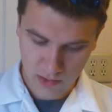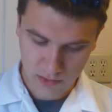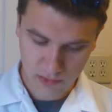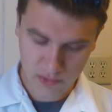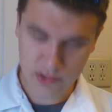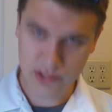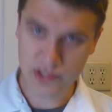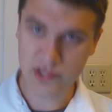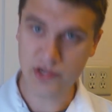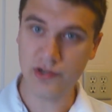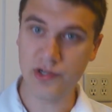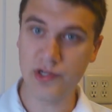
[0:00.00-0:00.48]

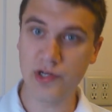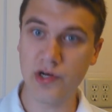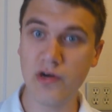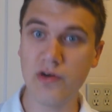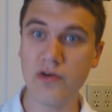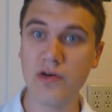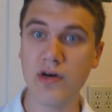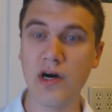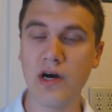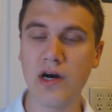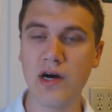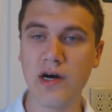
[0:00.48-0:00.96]
there was
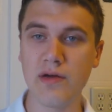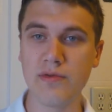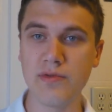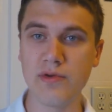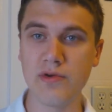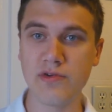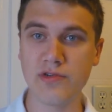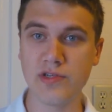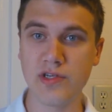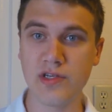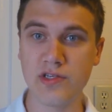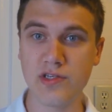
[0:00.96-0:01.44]

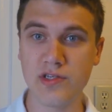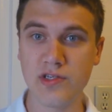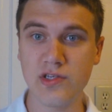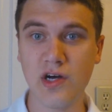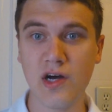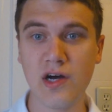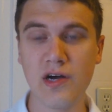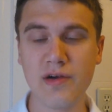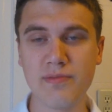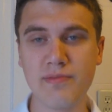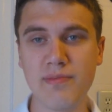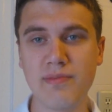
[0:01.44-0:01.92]
a
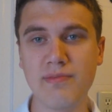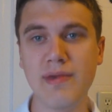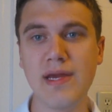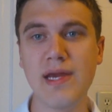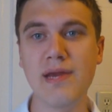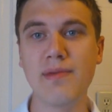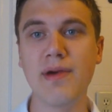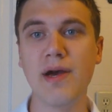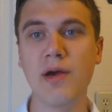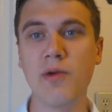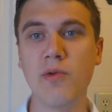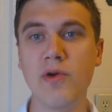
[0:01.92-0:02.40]
song
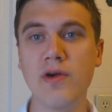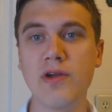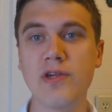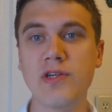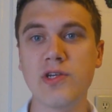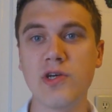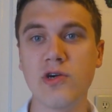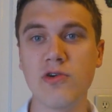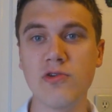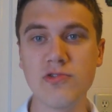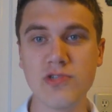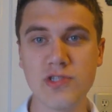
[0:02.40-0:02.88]
made by Wooden
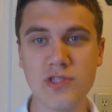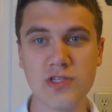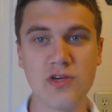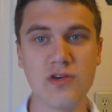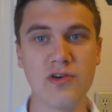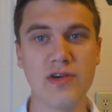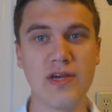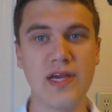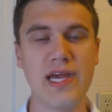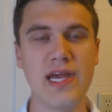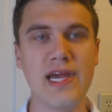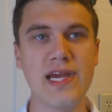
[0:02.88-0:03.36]
Toaster,